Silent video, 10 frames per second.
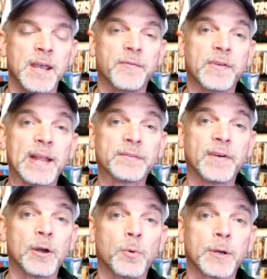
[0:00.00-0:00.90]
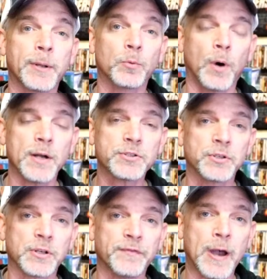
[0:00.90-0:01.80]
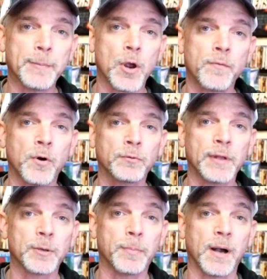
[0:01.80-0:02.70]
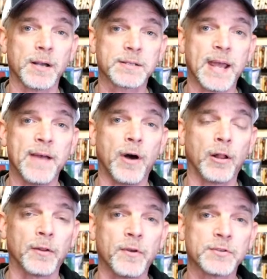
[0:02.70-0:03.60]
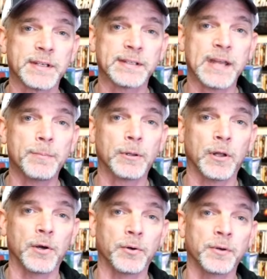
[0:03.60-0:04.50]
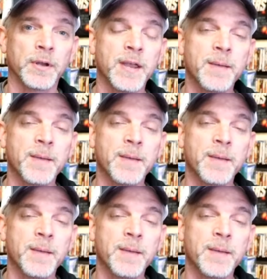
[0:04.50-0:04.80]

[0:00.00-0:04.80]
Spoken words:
If you'd like to find out what I've been watching, you can find me over on Letterboxd. I have all of those linked down below.